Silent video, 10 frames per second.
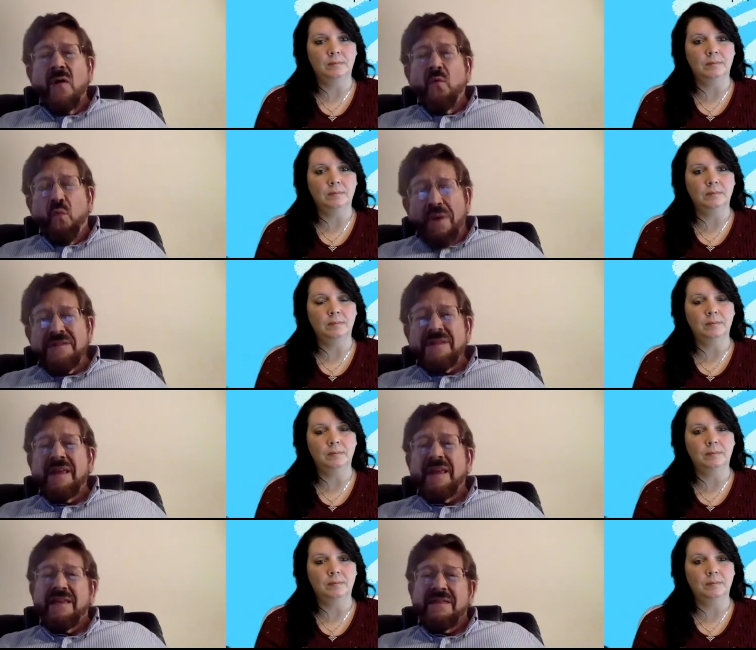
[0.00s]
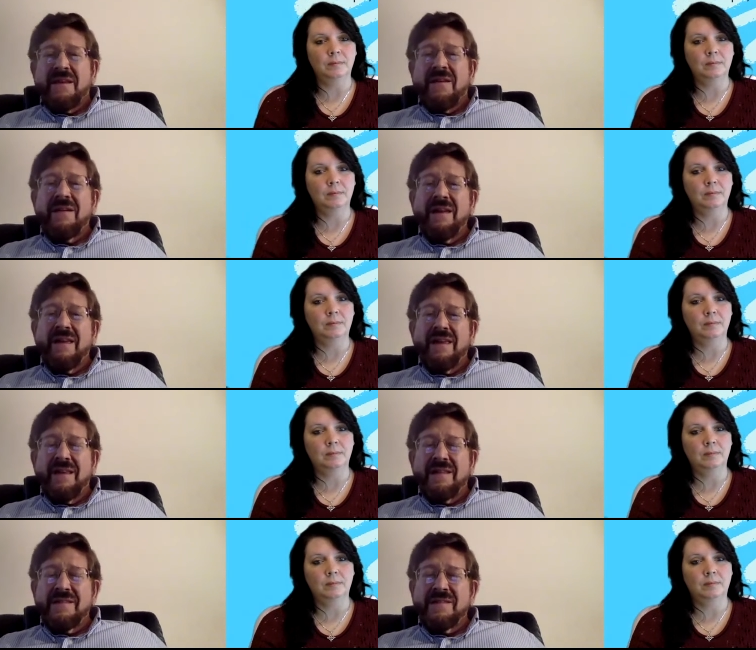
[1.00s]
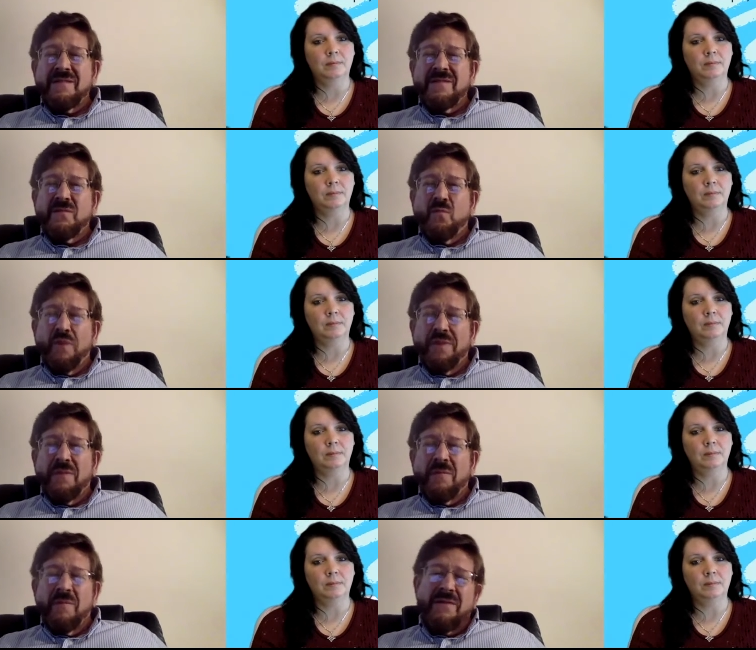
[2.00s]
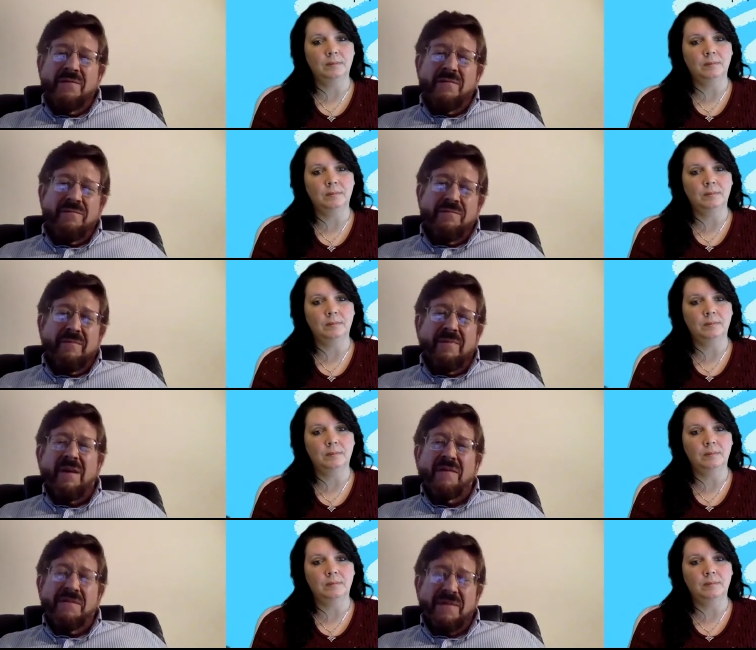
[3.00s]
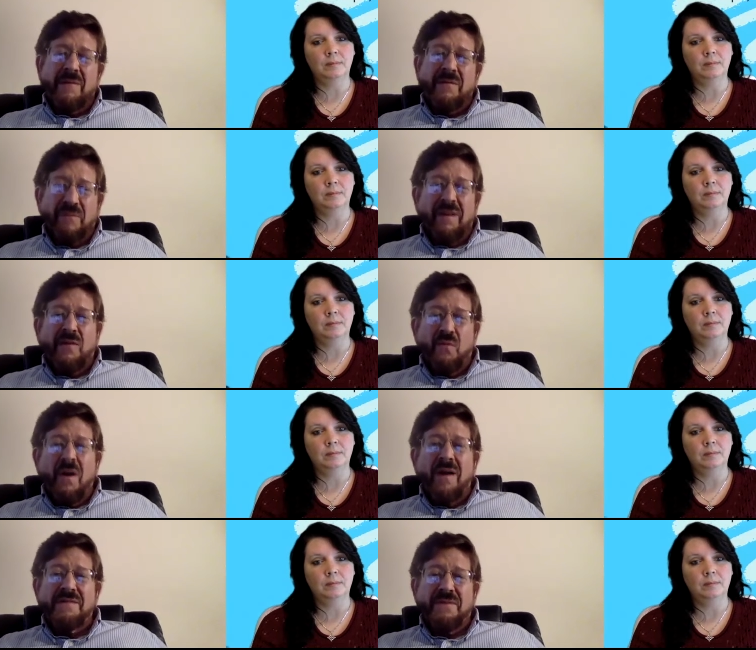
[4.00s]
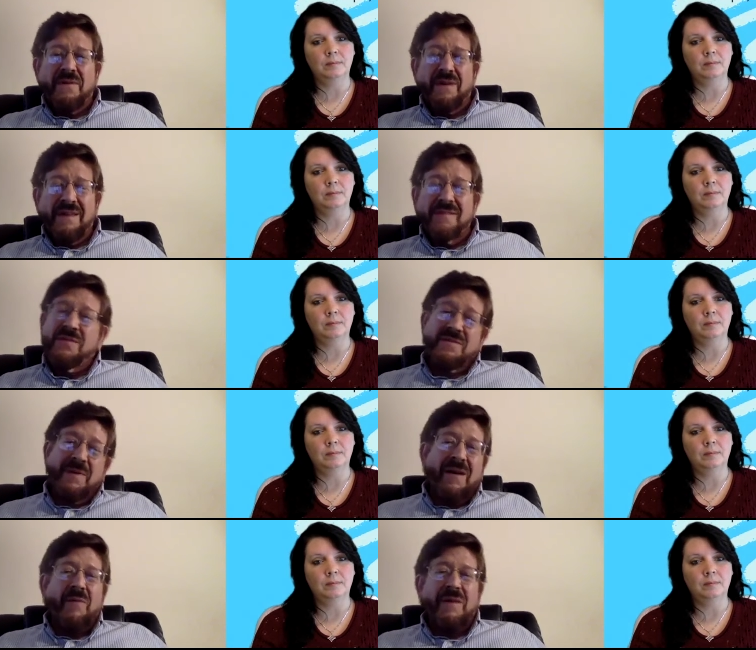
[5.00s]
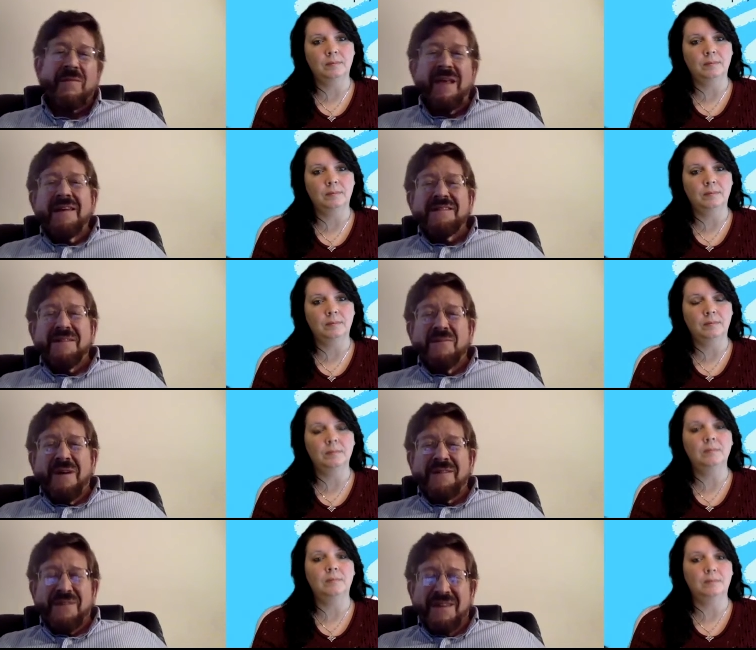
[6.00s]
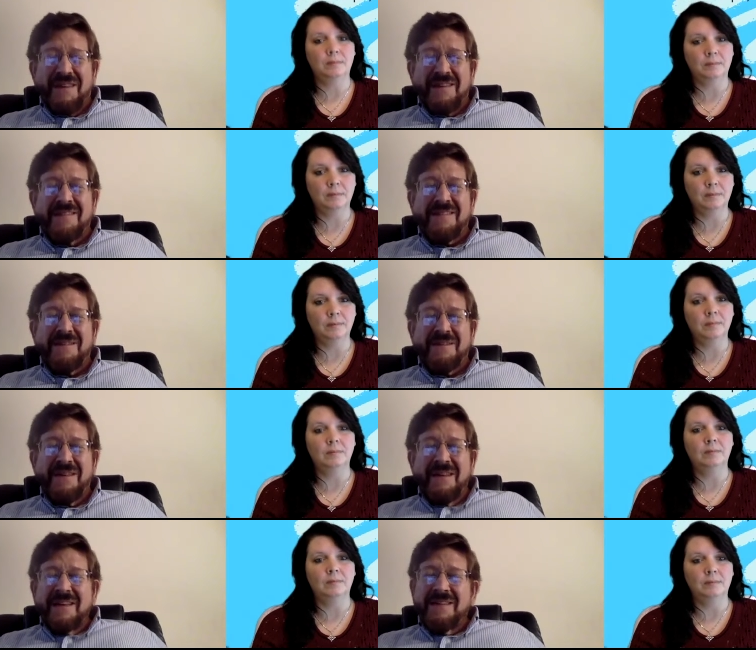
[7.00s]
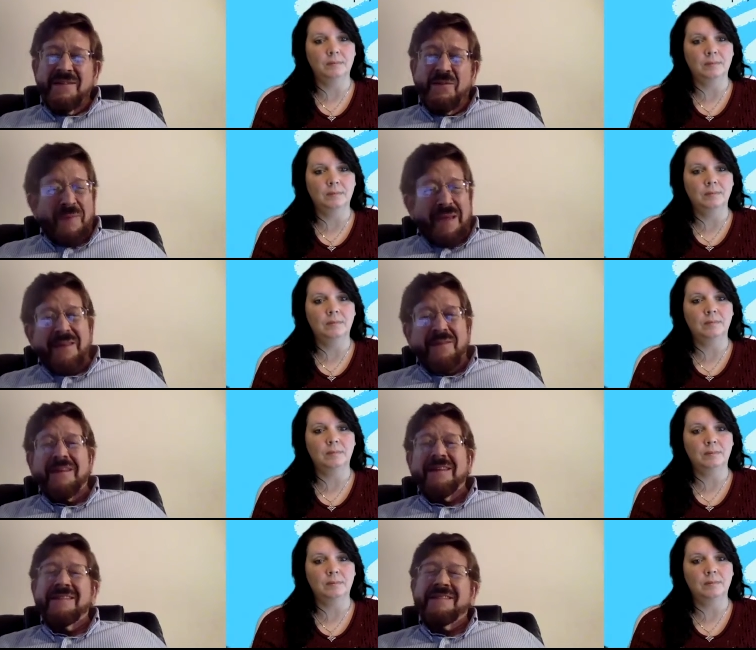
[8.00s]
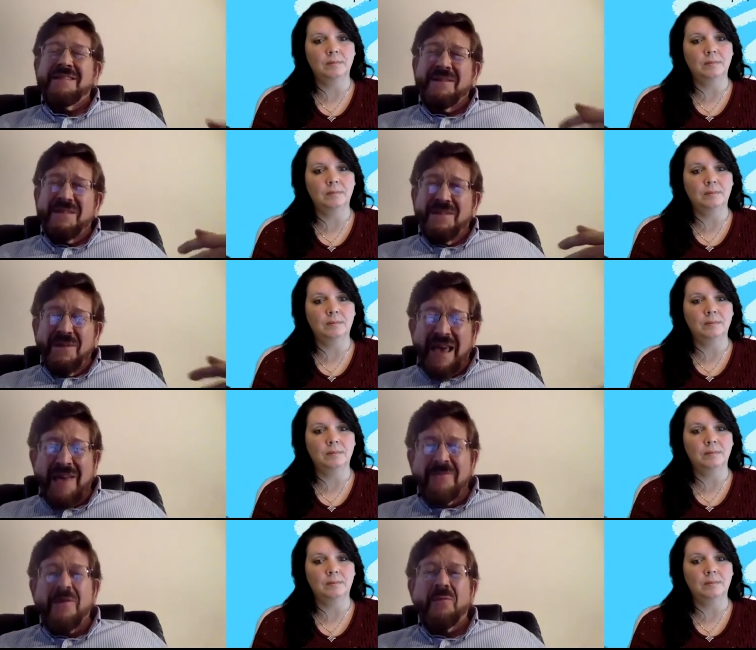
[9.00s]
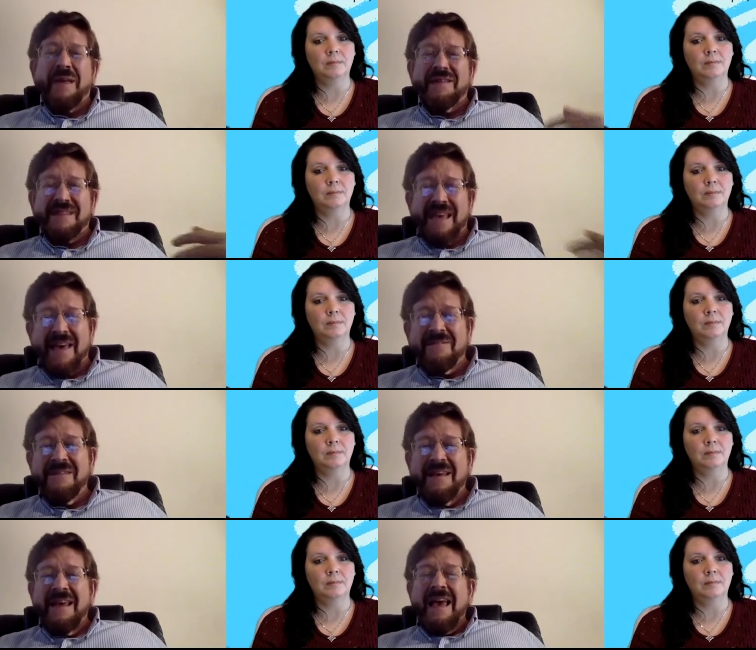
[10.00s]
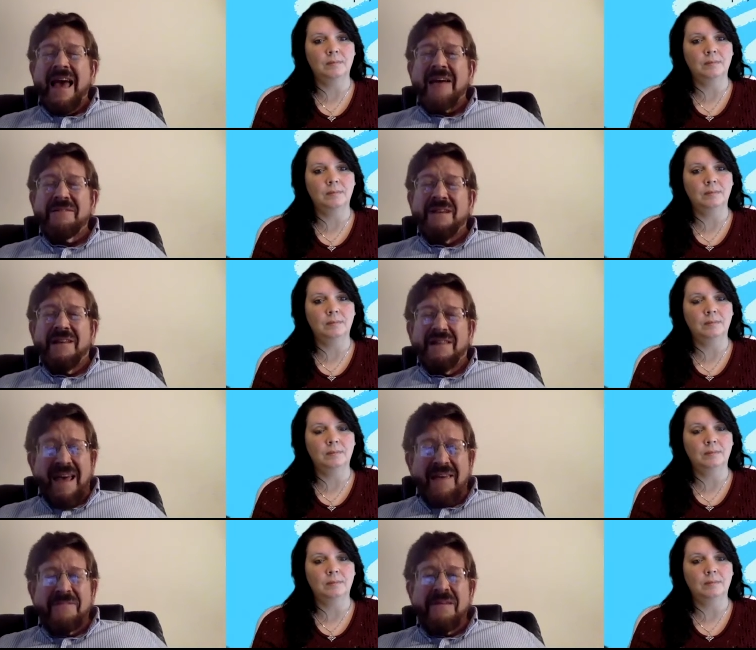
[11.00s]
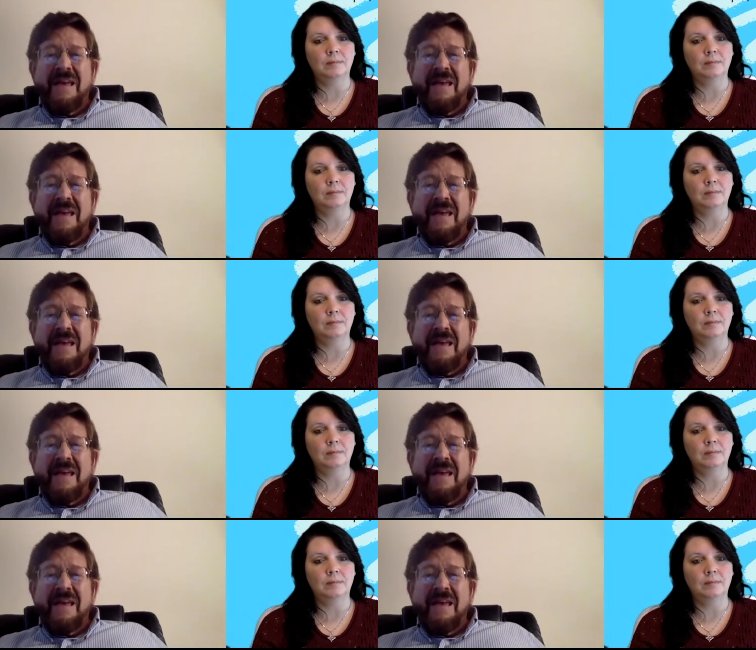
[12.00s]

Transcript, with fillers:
Speaker 1: once they get there, it's what the mother of the family really wants for her kids. She wants to be a grandmother. She wants her kids to to meet other kids, to to have romance, to have have a life,